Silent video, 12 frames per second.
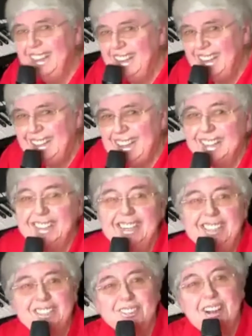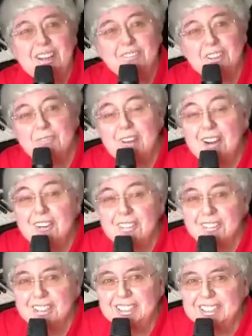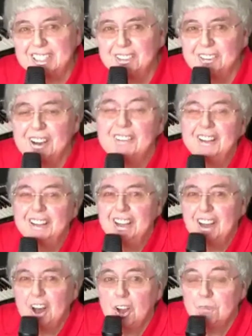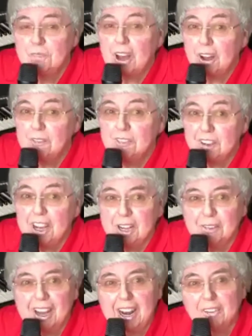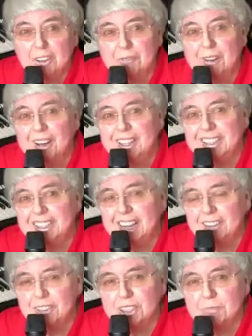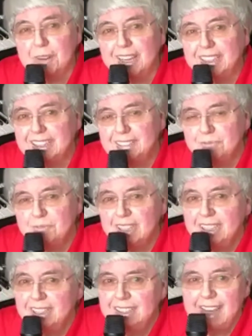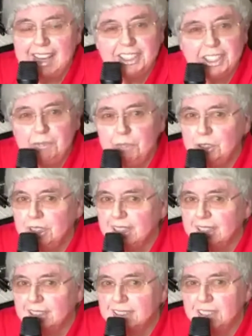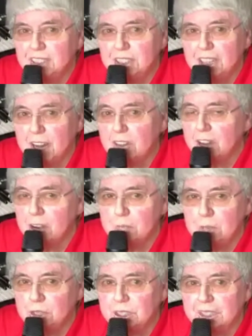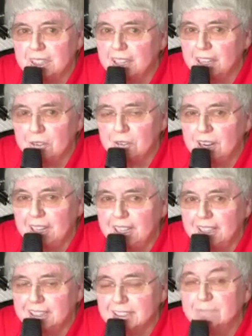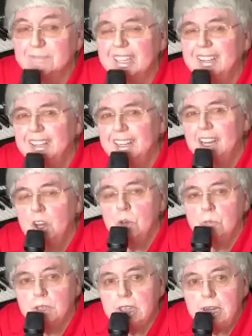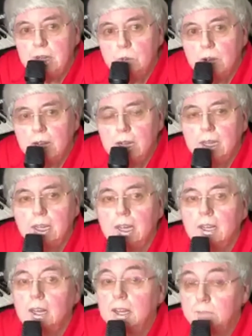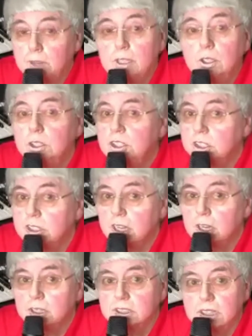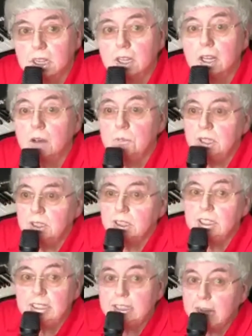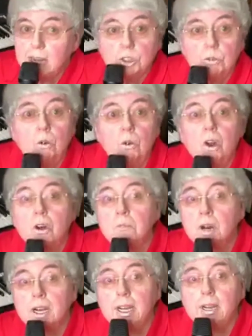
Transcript: get things ready for the marathon. So I'm fairly well occupied in that respect. Actually, music is such a therapeutic thing, it really is. But anyway, if I could just ask, I mean, the details are all on my